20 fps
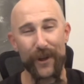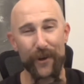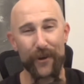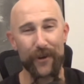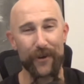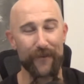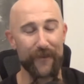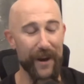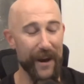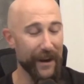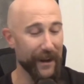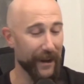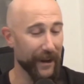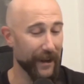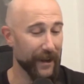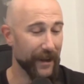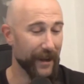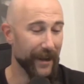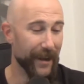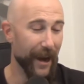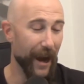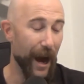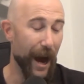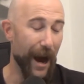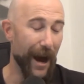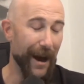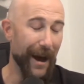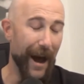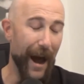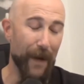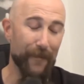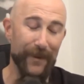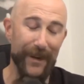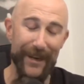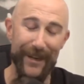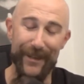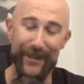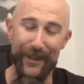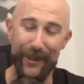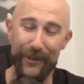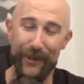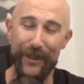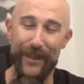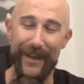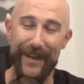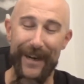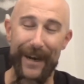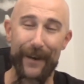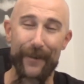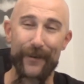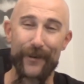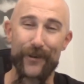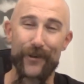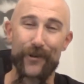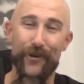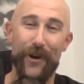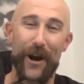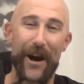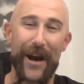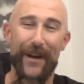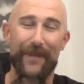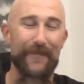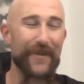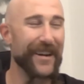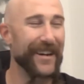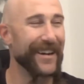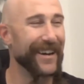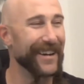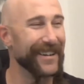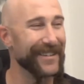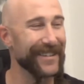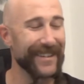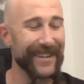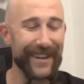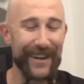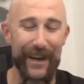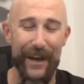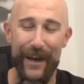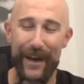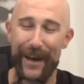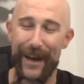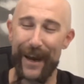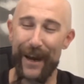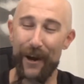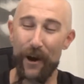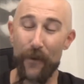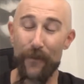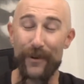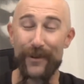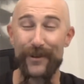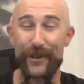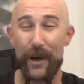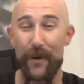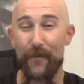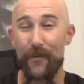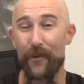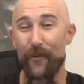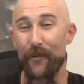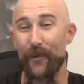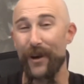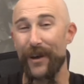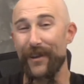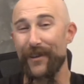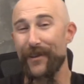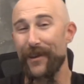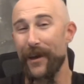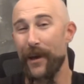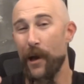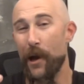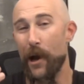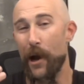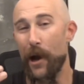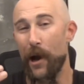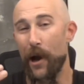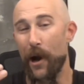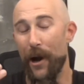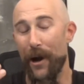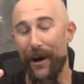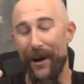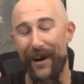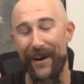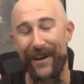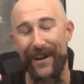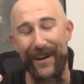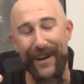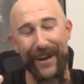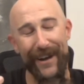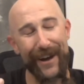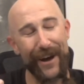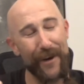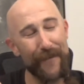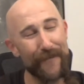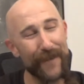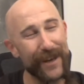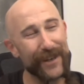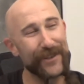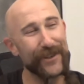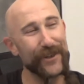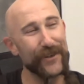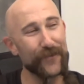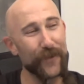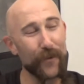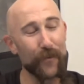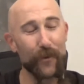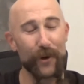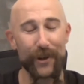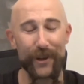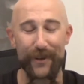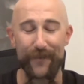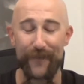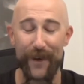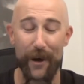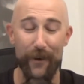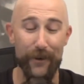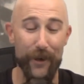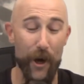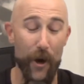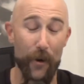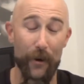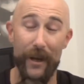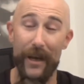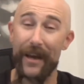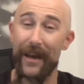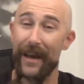Havana. I'm getting such a kick out of this track because it opens up with a message from Willie Falcone.